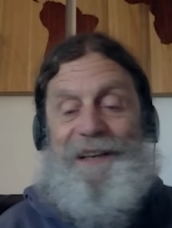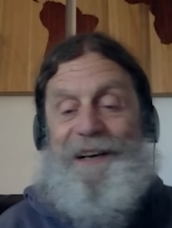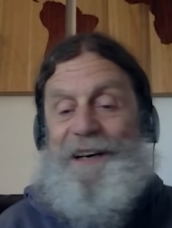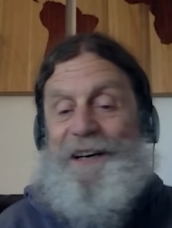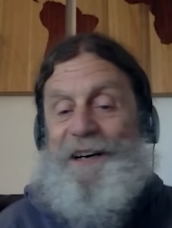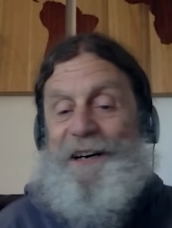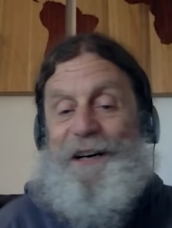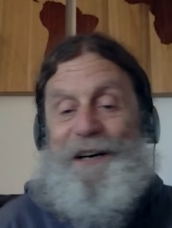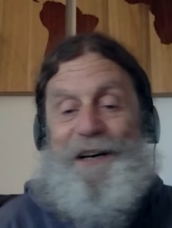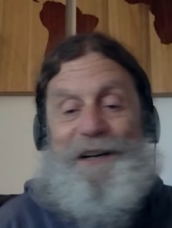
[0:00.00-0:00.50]

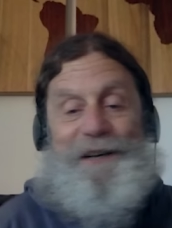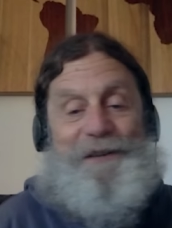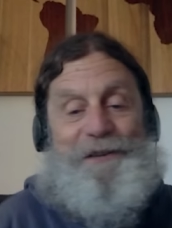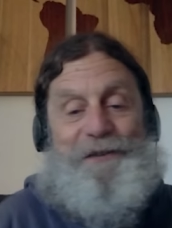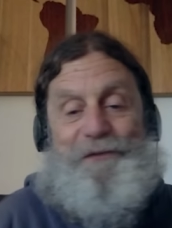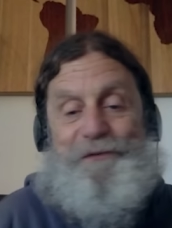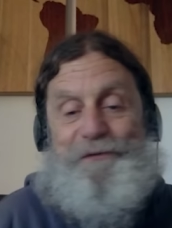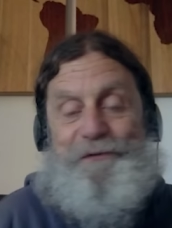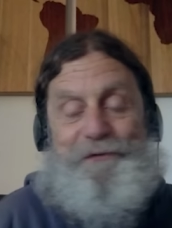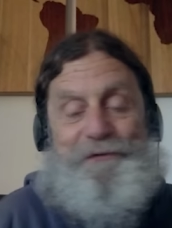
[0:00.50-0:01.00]
Uh,
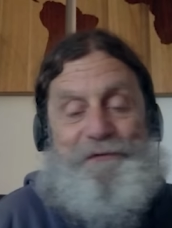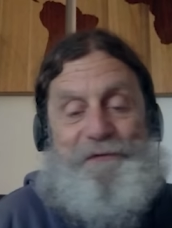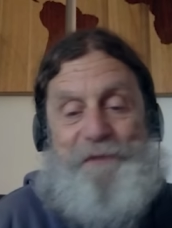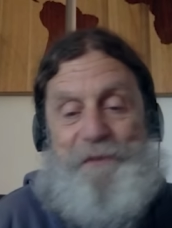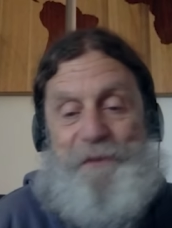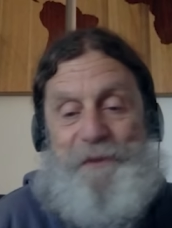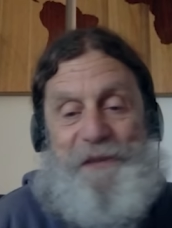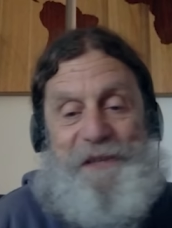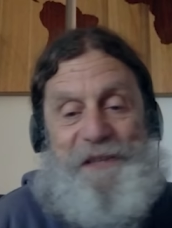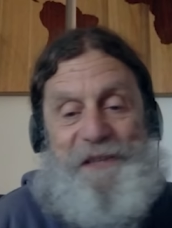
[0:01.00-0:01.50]

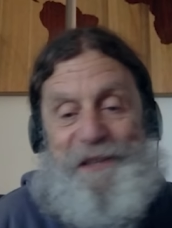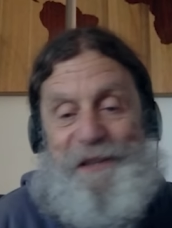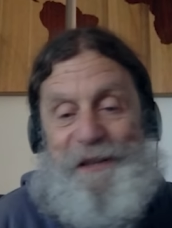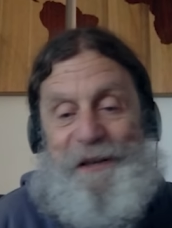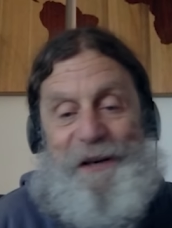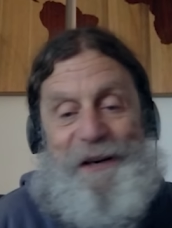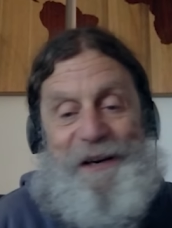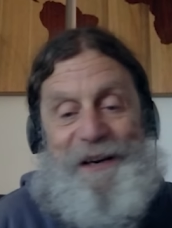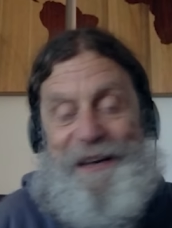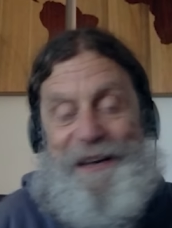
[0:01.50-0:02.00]
truth is
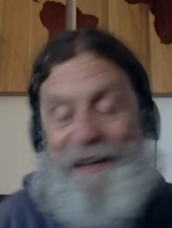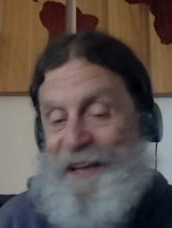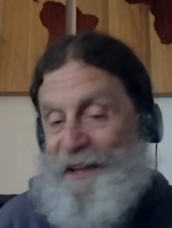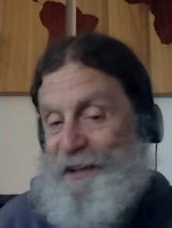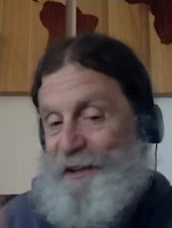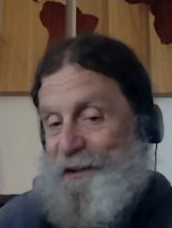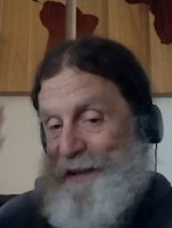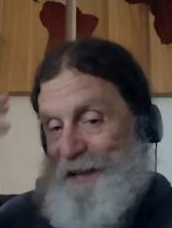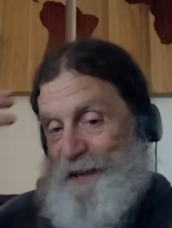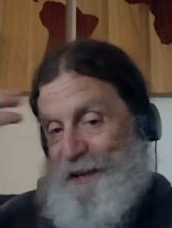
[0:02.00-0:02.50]

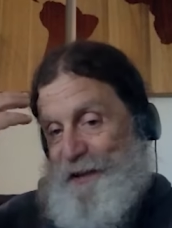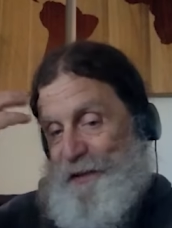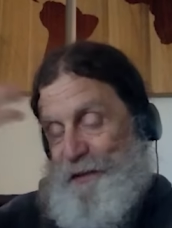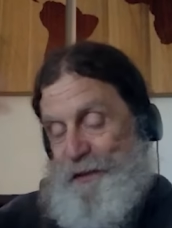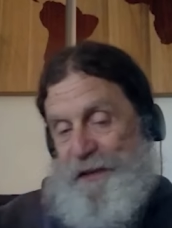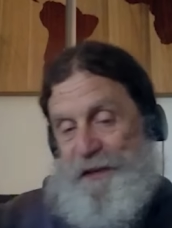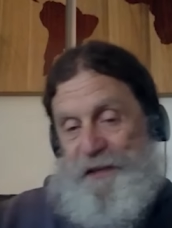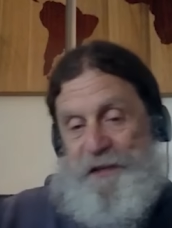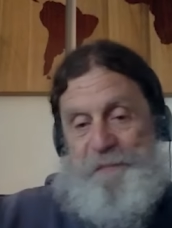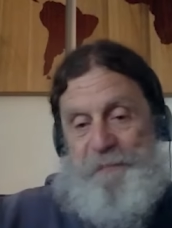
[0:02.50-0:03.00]
lying.
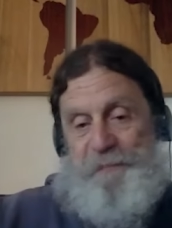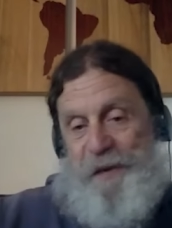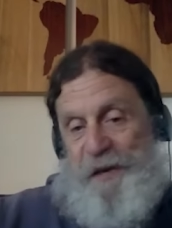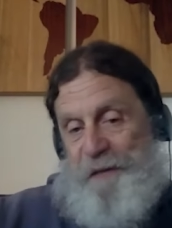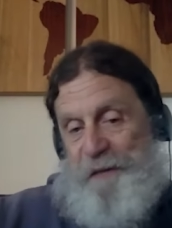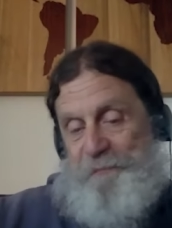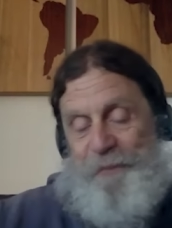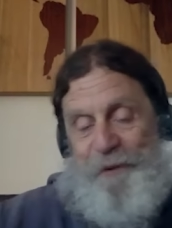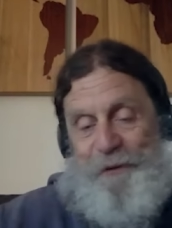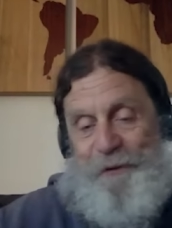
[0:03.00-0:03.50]
These
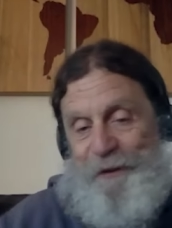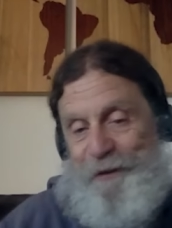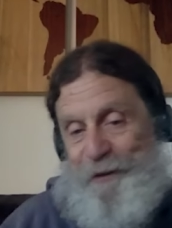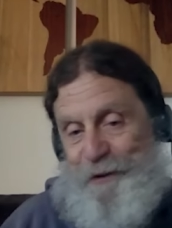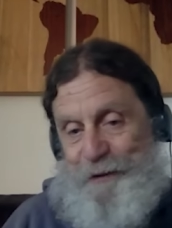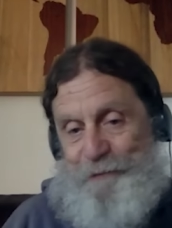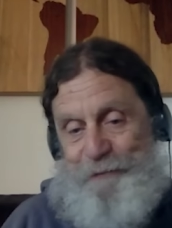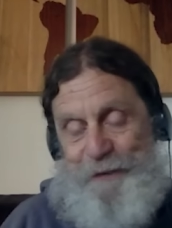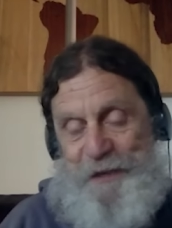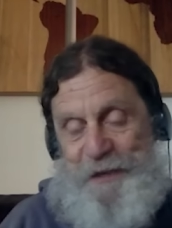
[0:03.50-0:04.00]
people
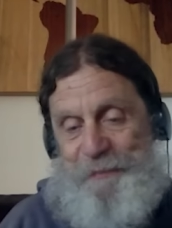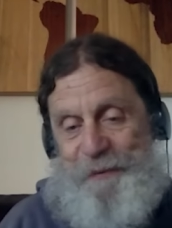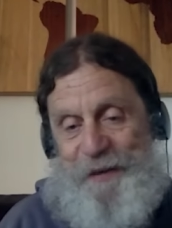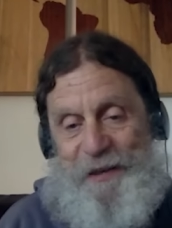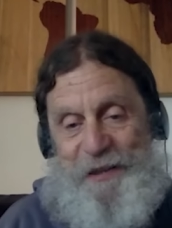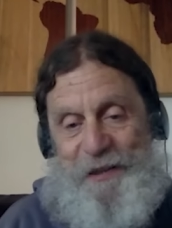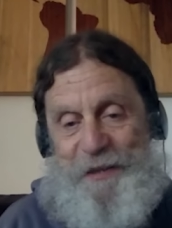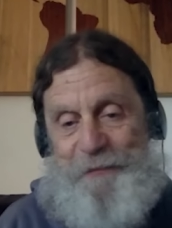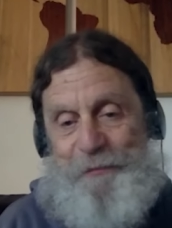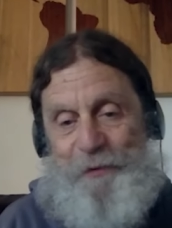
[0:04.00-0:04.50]
are
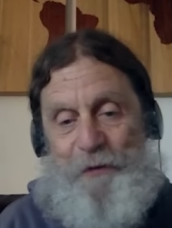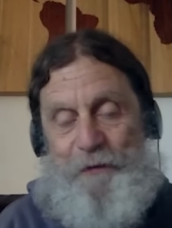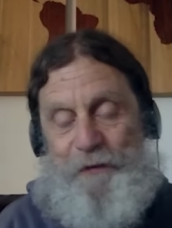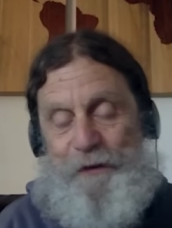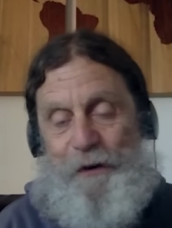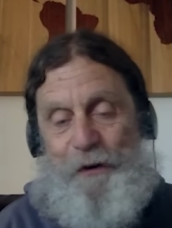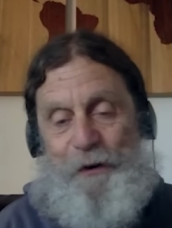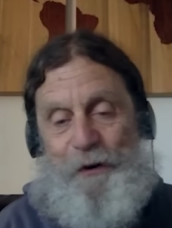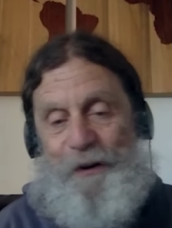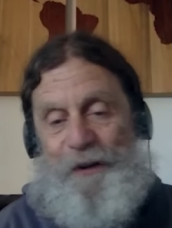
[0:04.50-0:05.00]
responsible
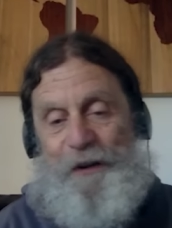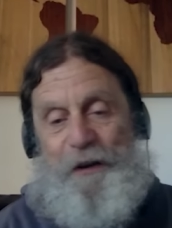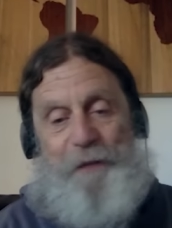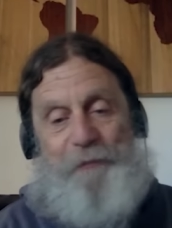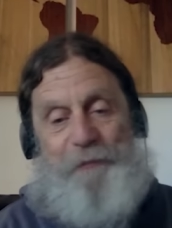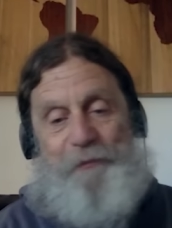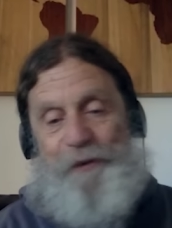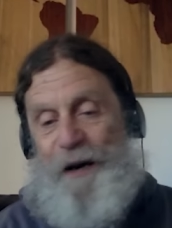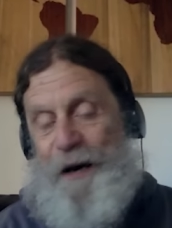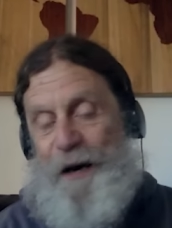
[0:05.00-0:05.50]
for all our
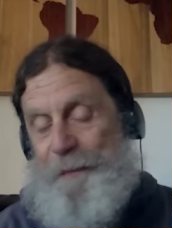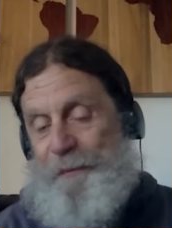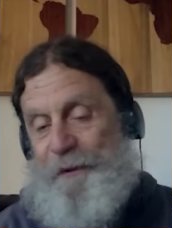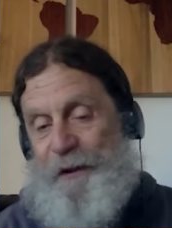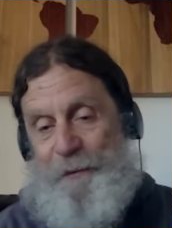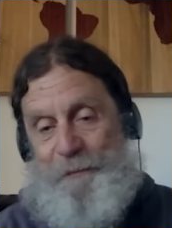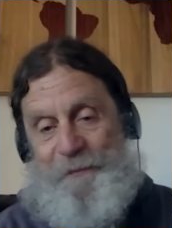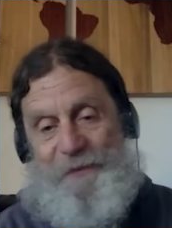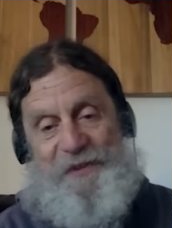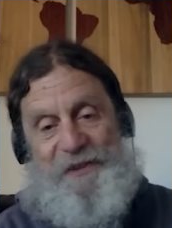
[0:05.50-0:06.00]

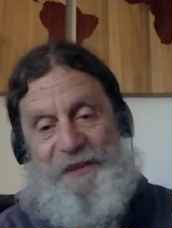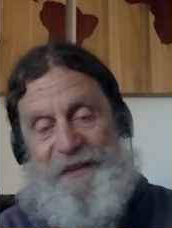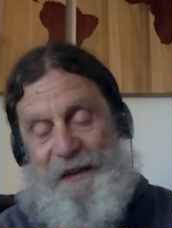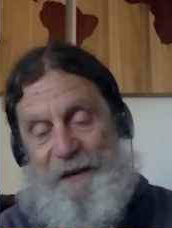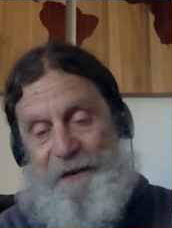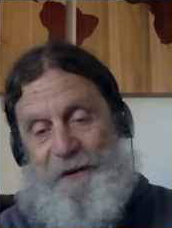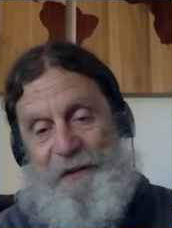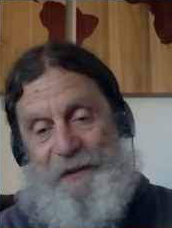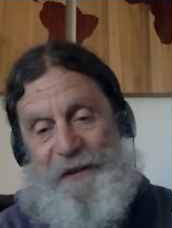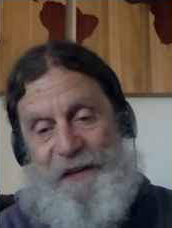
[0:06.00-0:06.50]
problems. They
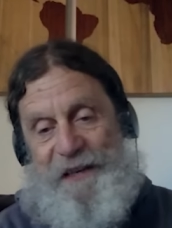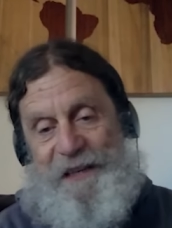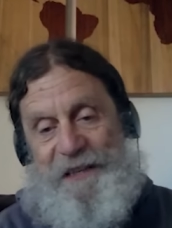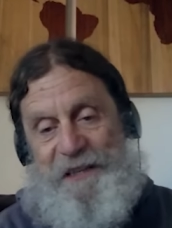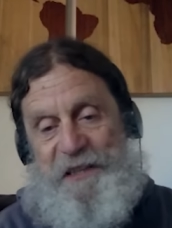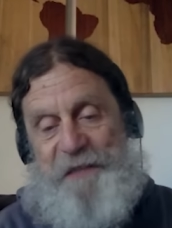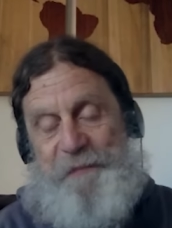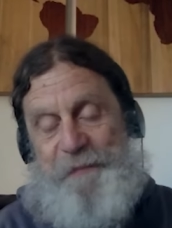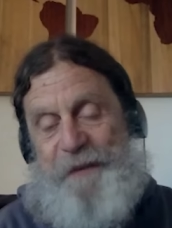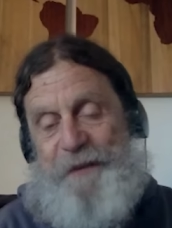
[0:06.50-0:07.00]
are the
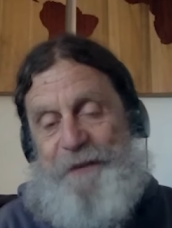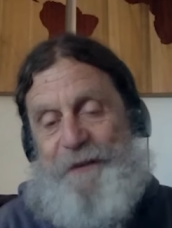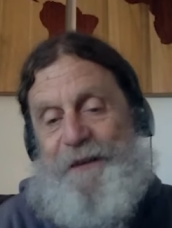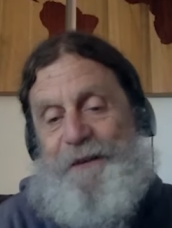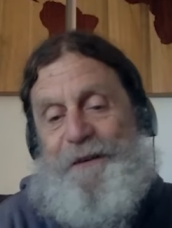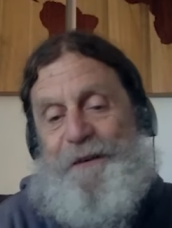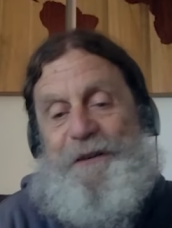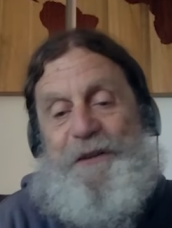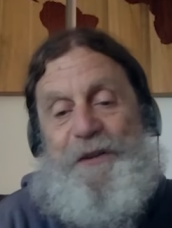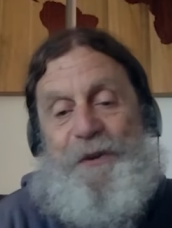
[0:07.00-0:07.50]

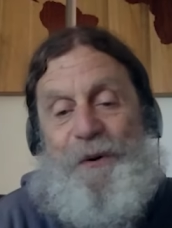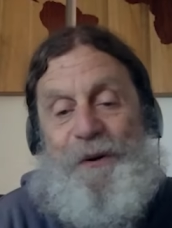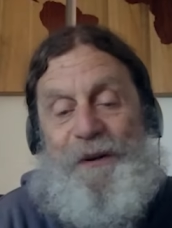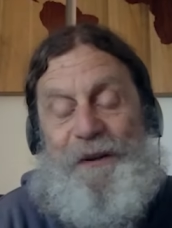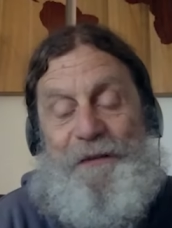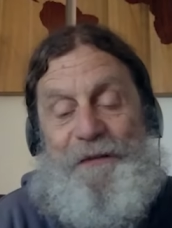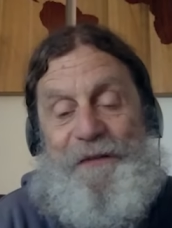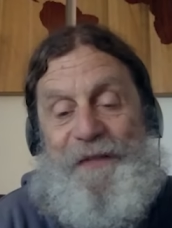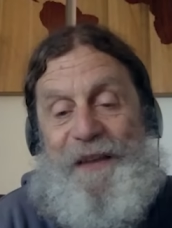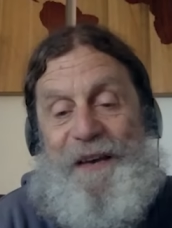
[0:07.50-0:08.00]
conspirators, all
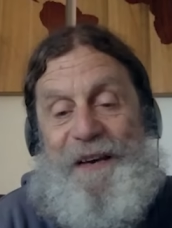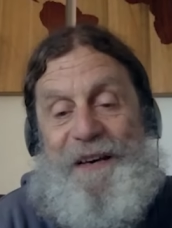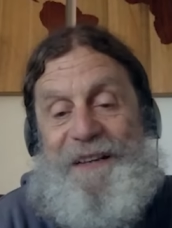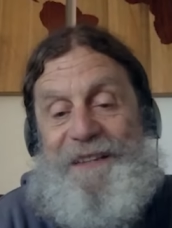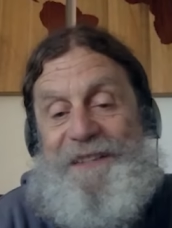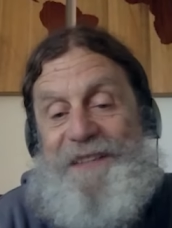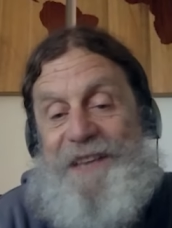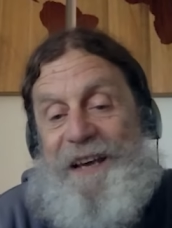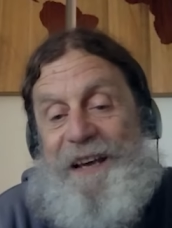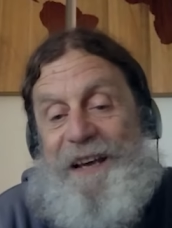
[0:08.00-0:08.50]
of that.